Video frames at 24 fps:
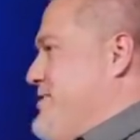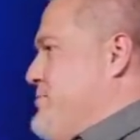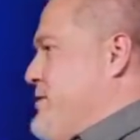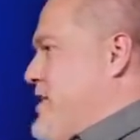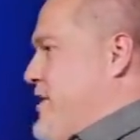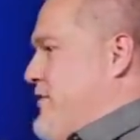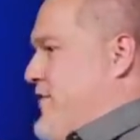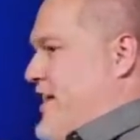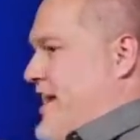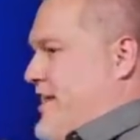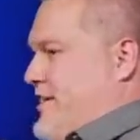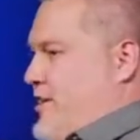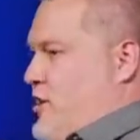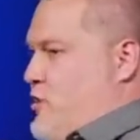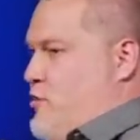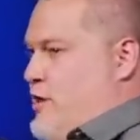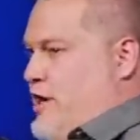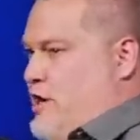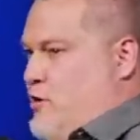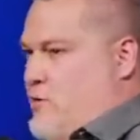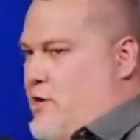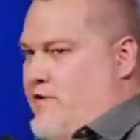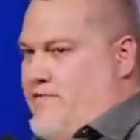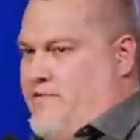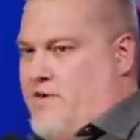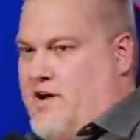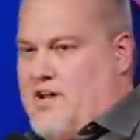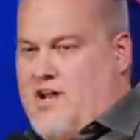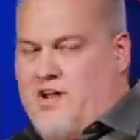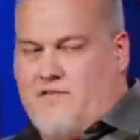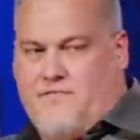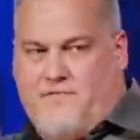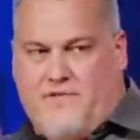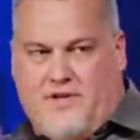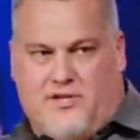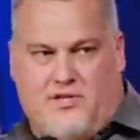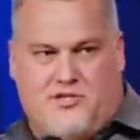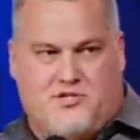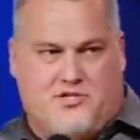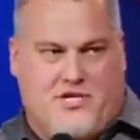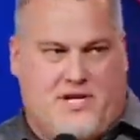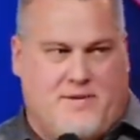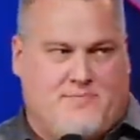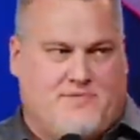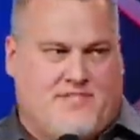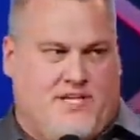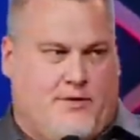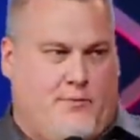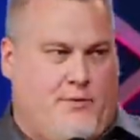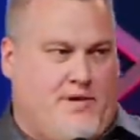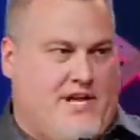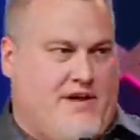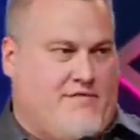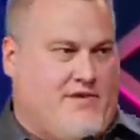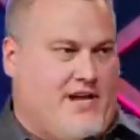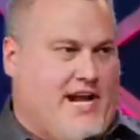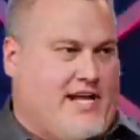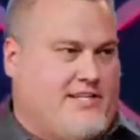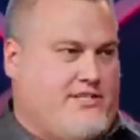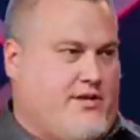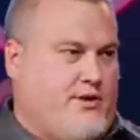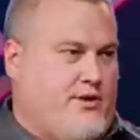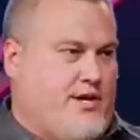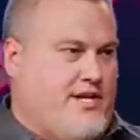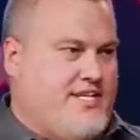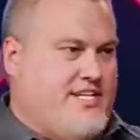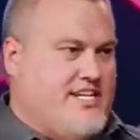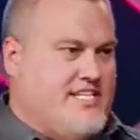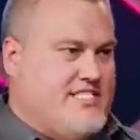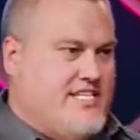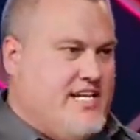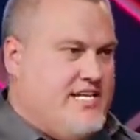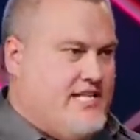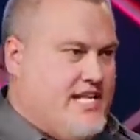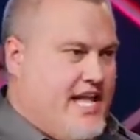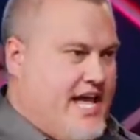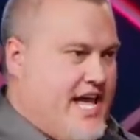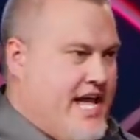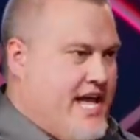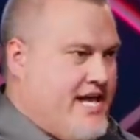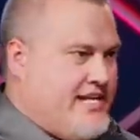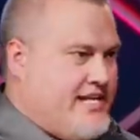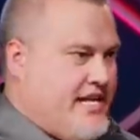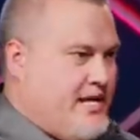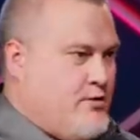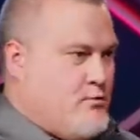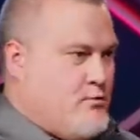Uh, we never got to go anywhere fun on field trips. Like we never got to go to Disneyland,